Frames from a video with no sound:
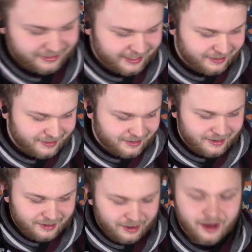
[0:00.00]

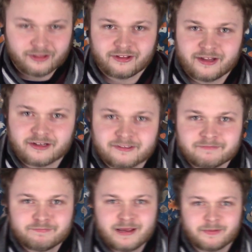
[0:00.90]
than
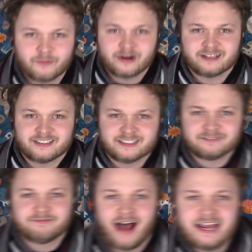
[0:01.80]
people wanted to
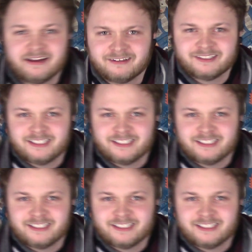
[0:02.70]
fight.